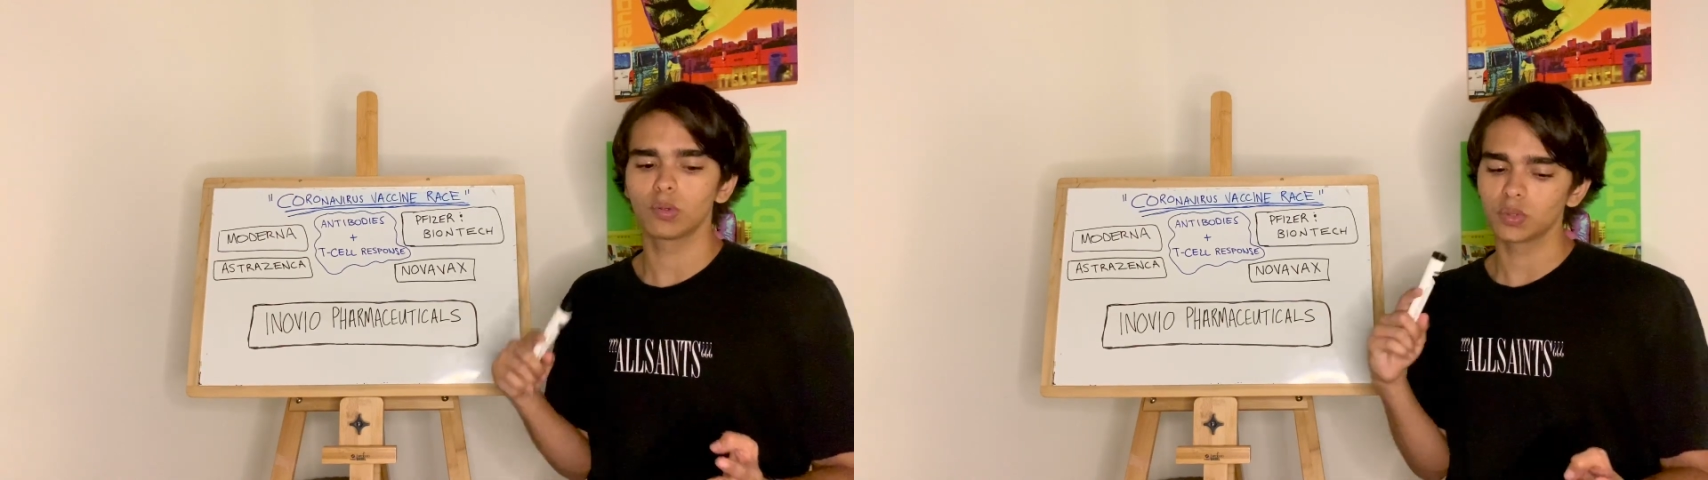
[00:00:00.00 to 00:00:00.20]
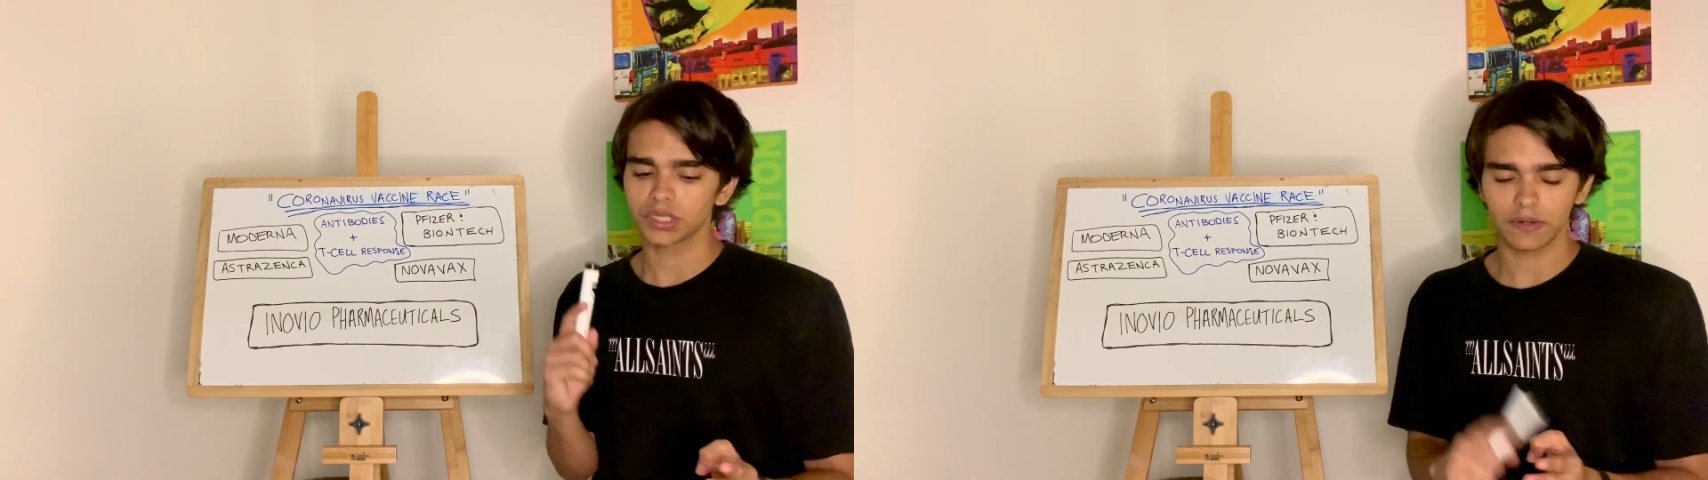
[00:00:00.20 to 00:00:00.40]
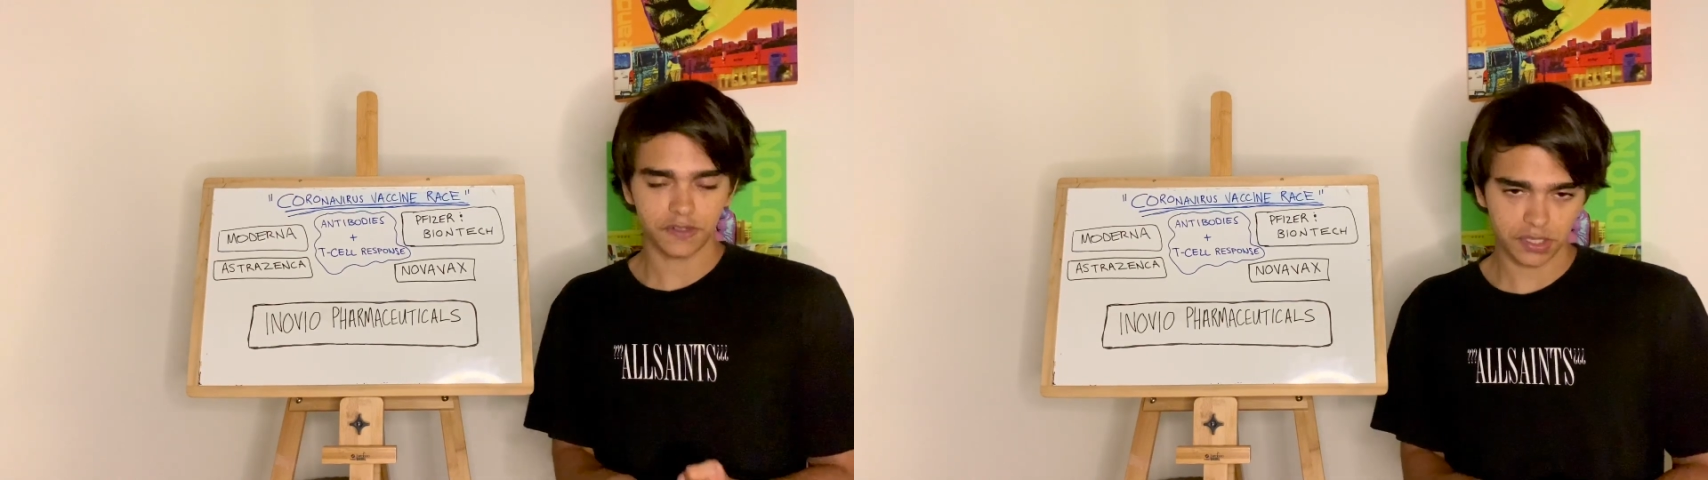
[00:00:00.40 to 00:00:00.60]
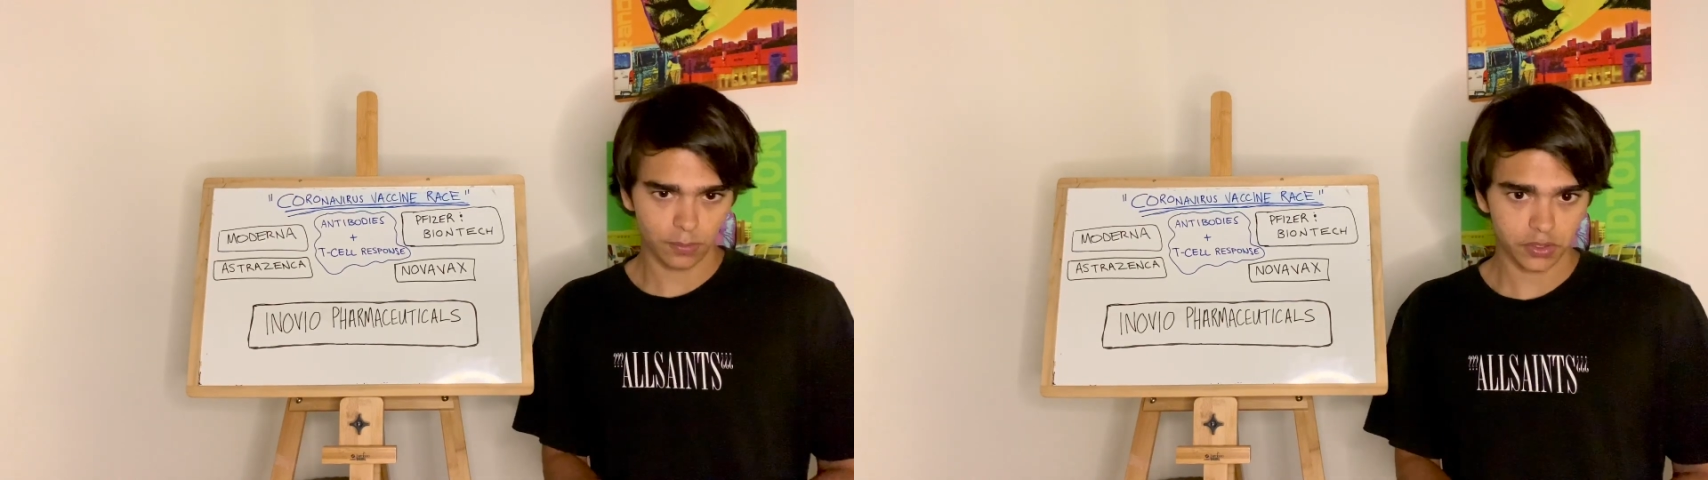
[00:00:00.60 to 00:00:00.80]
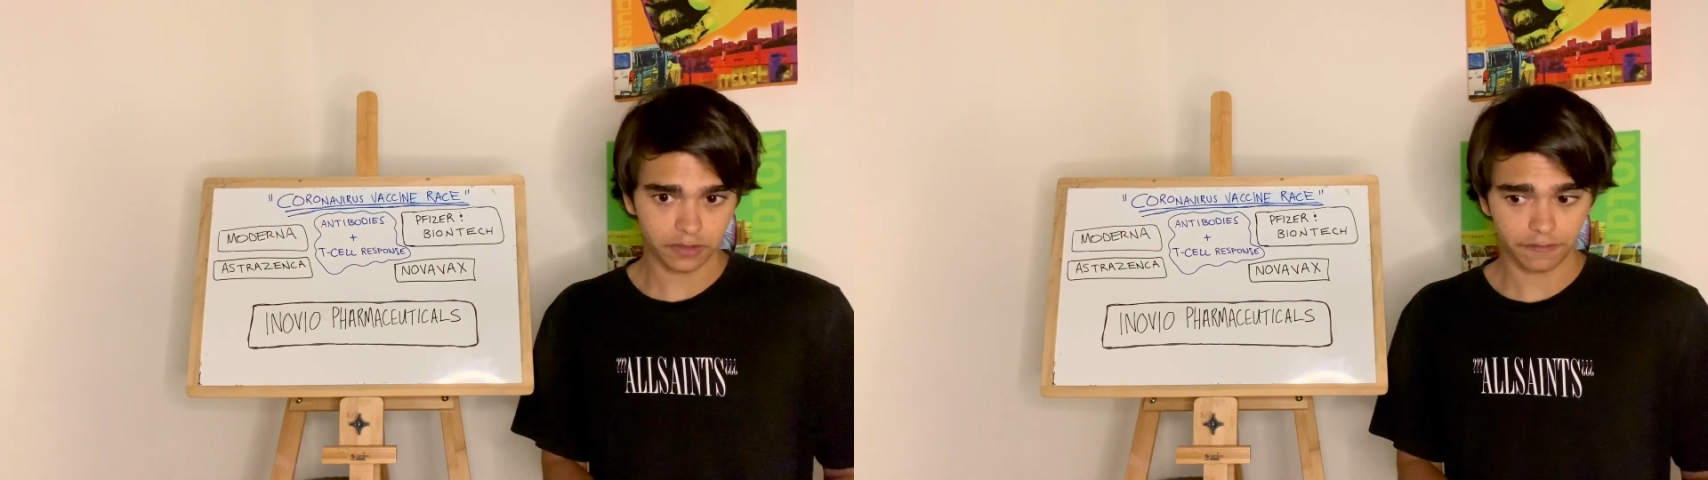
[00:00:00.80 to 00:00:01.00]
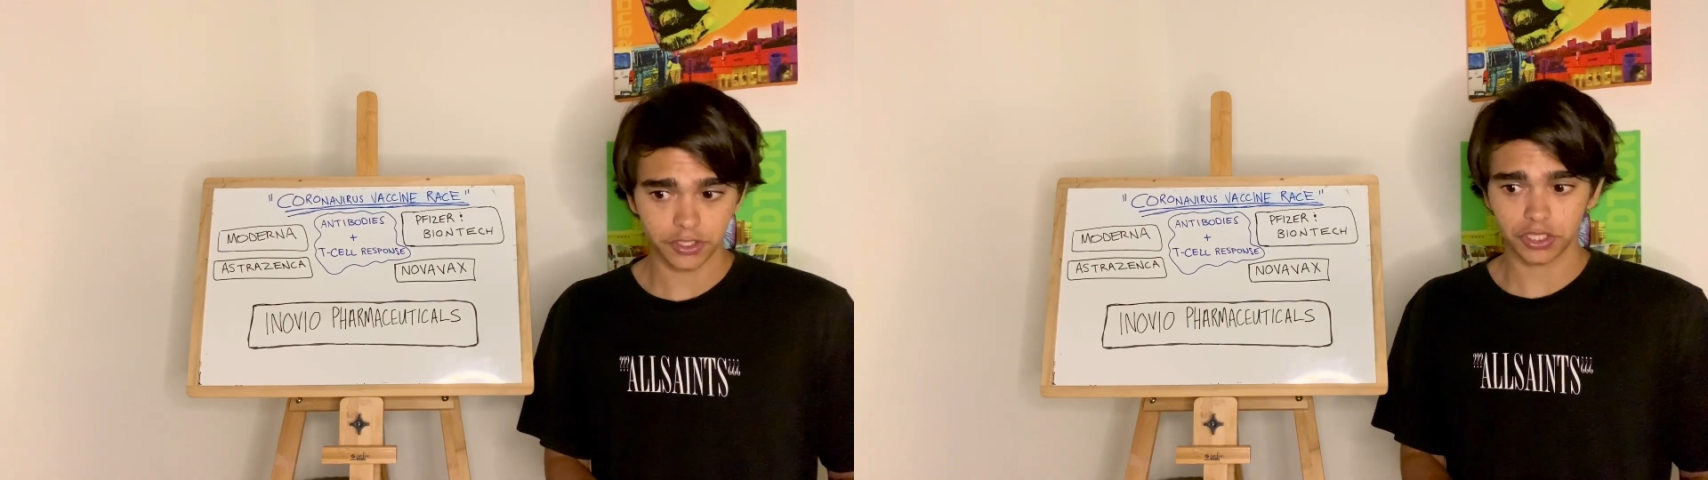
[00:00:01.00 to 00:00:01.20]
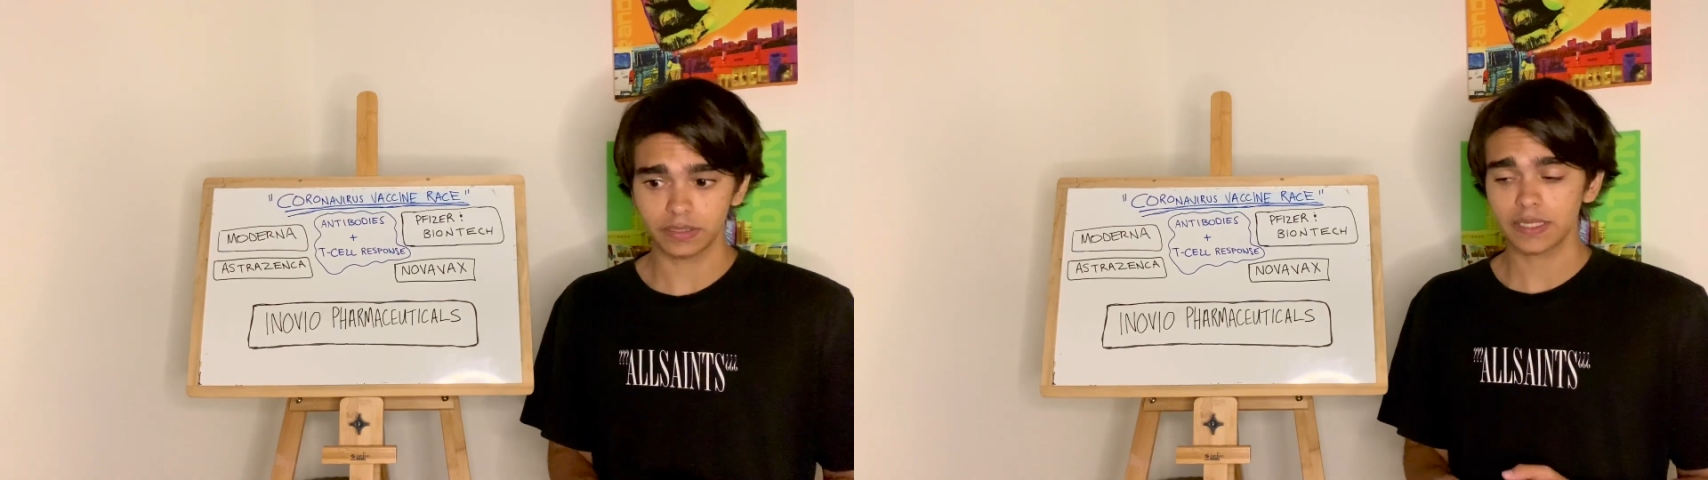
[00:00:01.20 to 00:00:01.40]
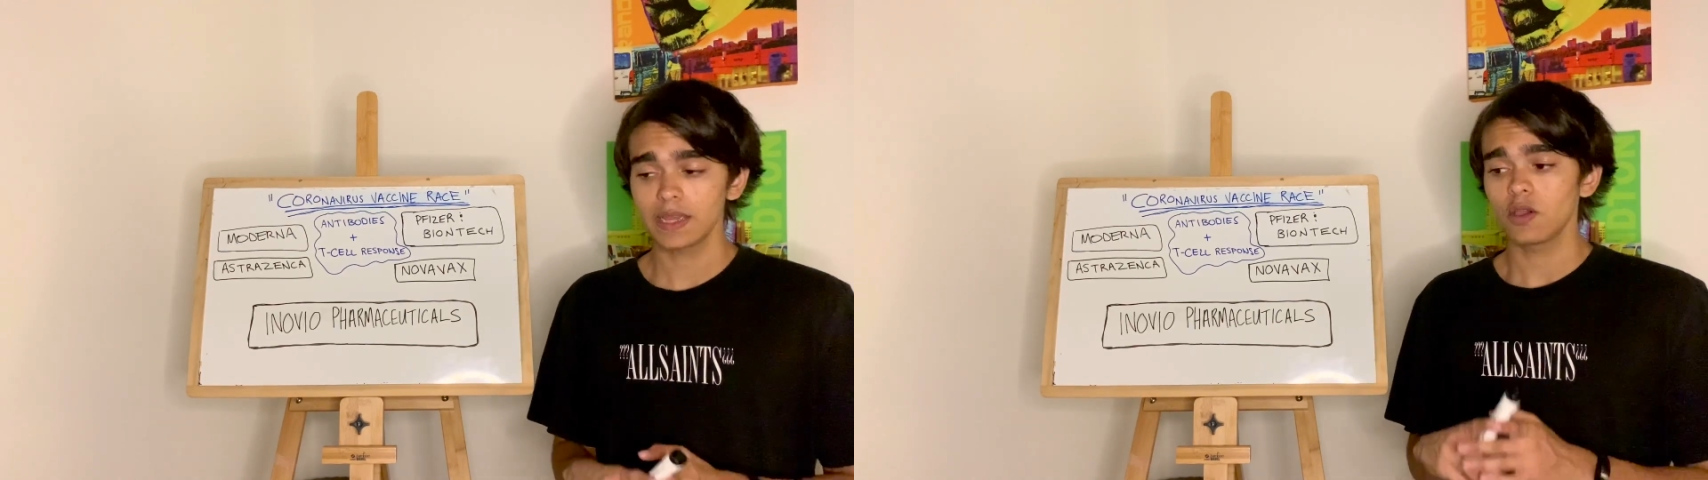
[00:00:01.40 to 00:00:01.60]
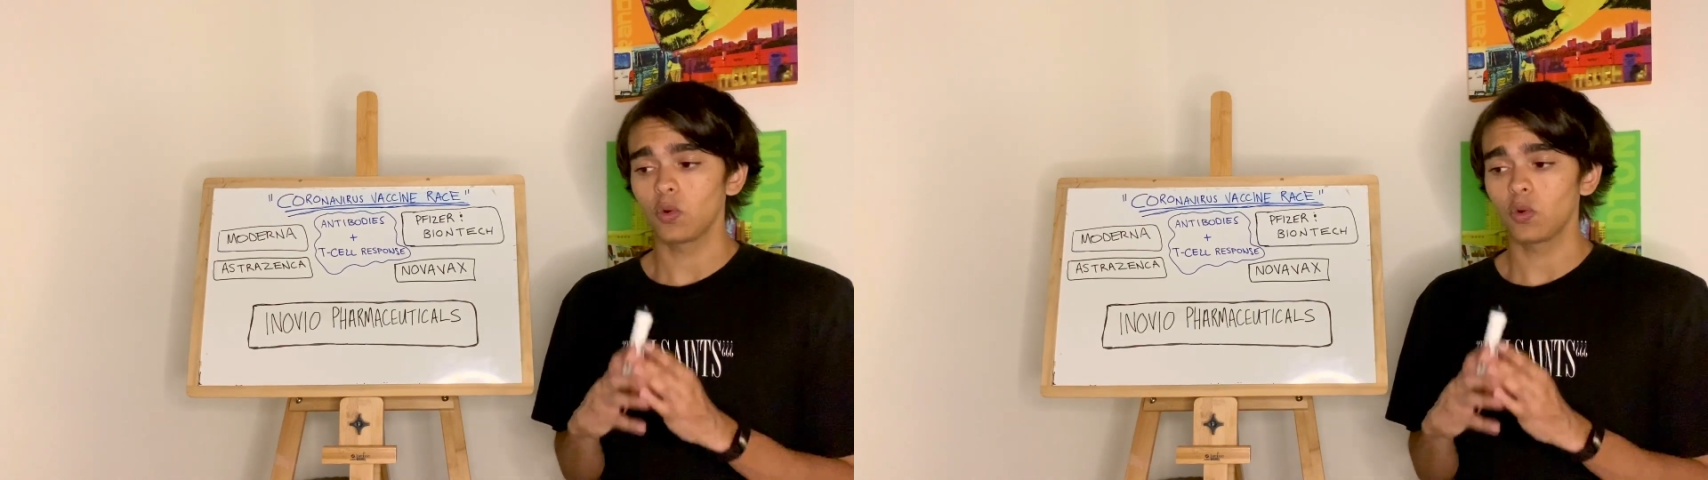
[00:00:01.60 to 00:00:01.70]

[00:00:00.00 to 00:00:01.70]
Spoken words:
whichever is the most efficient,